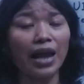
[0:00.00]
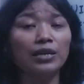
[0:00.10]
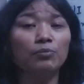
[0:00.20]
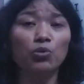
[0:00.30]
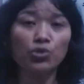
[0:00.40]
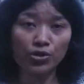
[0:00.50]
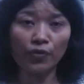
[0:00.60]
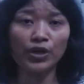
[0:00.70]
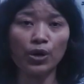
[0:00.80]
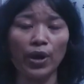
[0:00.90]
And in most
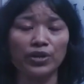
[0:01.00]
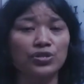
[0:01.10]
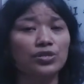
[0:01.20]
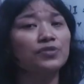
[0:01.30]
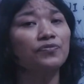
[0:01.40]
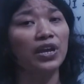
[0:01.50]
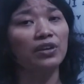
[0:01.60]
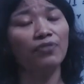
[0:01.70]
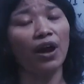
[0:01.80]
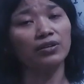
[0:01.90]
of the questions,
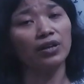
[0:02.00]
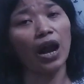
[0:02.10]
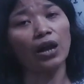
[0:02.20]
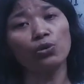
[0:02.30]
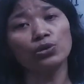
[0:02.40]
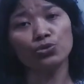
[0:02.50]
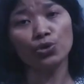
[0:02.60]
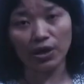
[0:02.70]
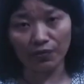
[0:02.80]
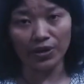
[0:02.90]
weighing factor are also
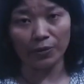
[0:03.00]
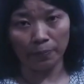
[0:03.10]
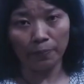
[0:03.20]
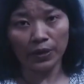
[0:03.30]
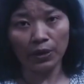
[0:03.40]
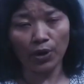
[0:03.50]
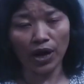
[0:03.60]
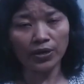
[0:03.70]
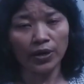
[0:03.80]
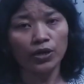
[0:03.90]
given,
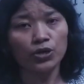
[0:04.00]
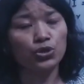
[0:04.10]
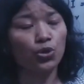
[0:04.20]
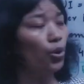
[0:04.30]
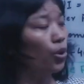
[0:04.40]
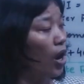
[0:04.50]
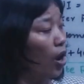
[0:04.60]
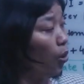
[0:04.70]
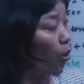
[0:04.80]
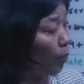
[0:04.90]
right? So
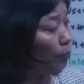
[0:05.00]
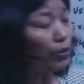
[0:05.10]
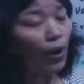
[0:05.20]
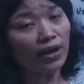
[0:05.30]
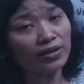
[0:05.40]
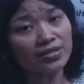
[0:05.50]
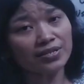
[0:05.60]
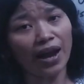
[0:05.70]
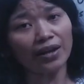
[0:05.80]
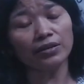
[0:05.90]
hope you
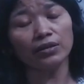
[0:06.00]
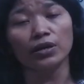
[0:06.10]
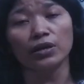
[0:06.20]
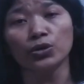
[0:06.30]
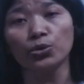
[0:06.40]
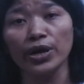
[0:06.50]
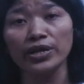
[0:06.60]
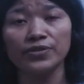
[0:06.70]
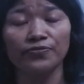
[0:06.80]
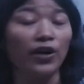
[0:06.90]
understand
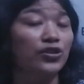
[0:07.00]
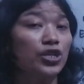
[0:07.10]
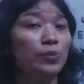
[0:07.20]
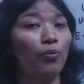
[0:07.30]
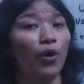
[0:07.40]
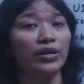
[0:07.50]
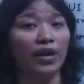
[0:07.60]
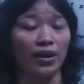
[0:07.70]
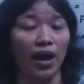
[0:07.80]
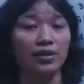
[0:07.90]
today's function point
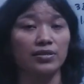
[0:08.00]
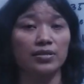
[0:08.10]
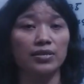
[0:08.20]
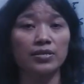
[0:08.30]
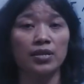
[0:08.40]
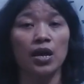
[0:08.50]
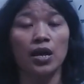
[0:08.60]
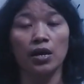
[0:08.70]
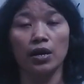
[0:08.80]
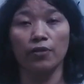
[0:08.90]
analysis,
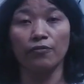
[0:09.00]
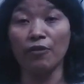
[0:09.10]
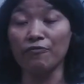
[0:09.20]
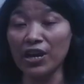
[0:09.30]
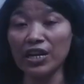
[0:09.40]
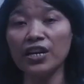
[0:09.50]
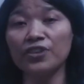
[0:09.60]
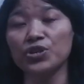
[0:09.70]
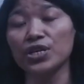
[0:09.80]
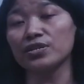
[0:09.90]
a very
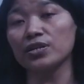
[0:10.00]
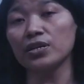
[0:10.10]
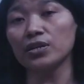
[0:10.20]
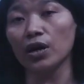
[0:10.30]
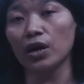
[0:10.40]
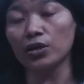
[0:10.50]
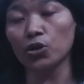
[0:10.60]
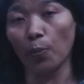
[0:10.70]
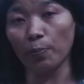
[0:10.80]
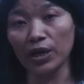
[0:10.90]
interesting
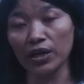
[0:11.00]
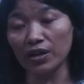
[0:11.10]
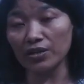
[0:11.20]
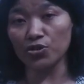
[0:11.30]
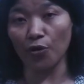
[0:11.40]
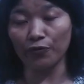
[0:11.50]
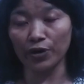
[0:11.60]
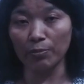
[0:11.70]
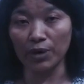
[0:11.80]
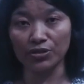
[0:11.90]
topic in
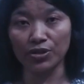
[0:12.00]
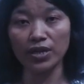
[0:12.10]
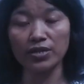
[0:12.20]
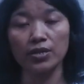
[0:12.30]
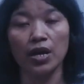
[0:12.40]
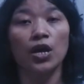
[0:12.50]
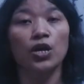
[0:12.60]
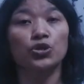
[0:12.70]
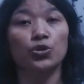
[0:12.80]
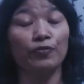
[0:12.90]
software metrics.
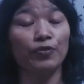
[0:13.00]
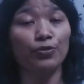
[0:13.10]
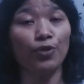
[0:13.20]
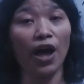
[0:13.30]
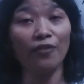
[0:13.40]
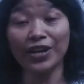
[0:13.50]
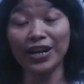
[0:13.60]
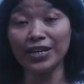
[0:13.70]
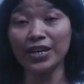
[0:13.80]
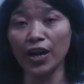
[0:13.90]
So if you do have
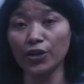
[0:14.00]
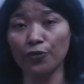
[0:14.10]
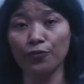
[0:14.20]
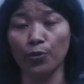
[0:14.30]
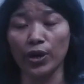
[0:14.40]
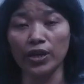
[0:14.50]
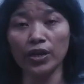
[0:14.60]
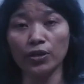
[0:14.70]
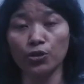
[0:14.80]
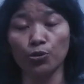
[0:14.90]
any kind of query,
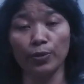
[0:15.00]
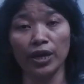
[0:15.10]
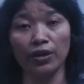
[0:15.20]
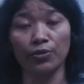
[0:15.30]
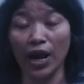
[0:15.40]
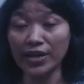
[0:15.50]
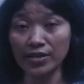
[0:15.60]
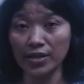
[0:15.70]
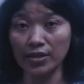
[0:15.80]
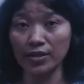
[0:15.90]
you may
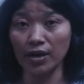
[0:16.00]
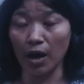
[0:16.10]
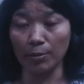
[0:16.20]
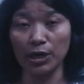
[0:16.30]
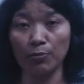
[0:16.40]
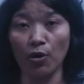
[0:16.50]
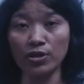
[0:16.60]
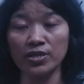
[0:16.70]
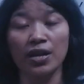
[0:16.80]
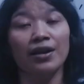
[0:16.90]
write in the comment
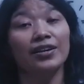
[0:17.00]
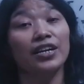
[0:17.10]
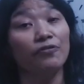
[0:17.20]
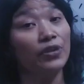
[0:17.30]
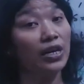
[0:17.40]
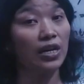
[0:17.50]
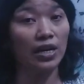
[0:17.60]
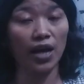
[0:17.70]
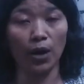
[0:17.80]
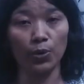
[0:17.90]
box.
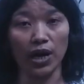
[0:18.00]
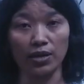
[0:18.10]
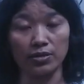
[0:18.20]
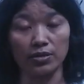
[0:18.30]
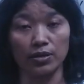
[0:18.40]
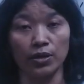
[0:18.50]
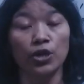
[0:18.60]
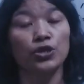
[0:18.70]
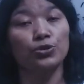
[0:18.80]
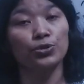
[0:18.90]
Definitely I will answer.
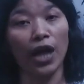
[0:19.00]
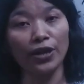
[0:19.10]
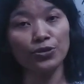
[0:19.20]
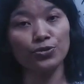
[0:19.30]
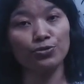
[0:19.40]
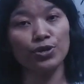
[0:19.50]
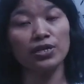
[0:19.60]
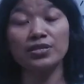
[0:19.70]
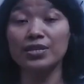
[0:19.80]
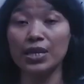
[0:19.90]
So thank you students.